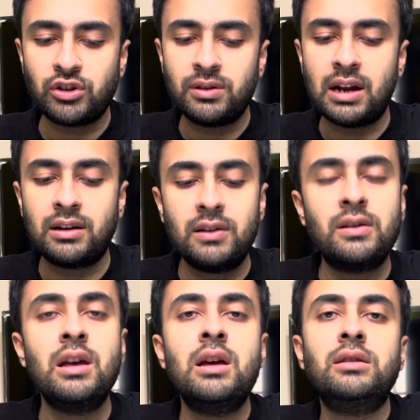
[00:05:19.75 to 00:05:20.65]
that is
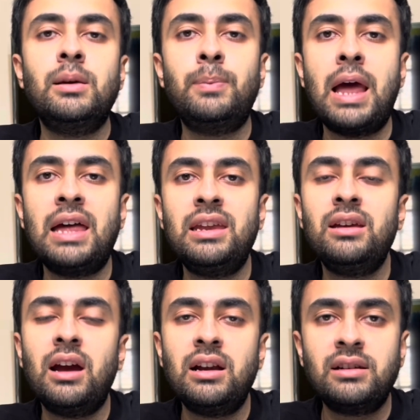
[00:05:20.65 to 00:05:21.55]
the planning
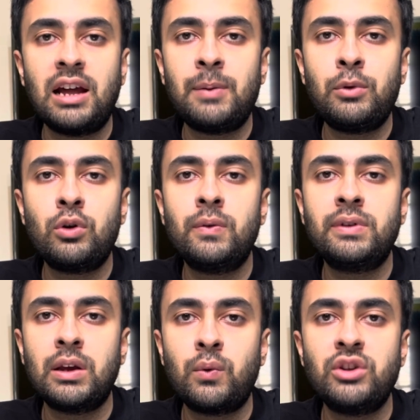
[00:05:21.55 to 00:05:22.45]
and timing of
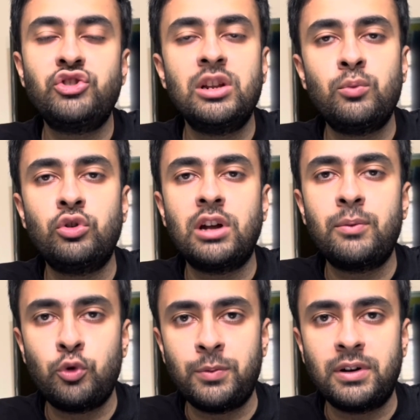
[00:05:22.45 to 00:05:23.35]
sequential motor
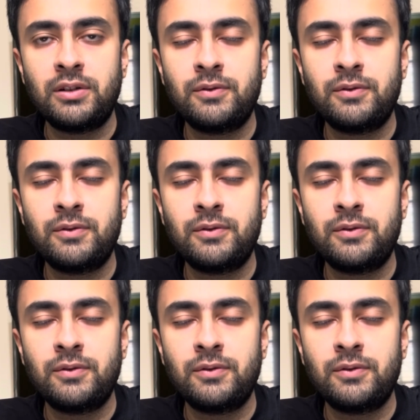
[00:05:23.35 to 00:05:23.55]
movement.